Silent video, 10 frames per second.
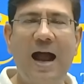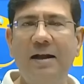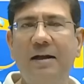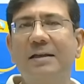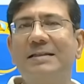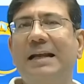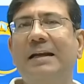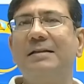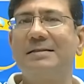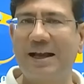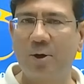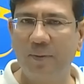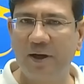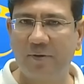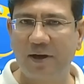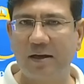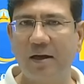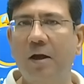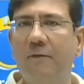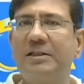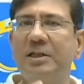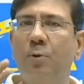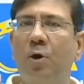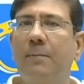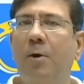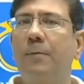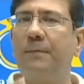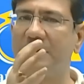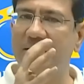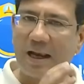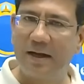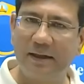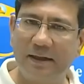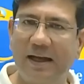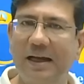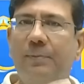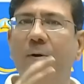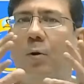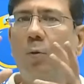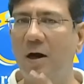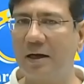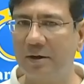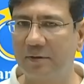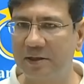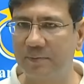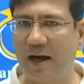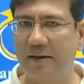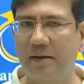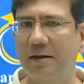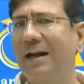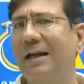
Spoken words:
And second is Psychometric, which is more about personality type, work interest pattern.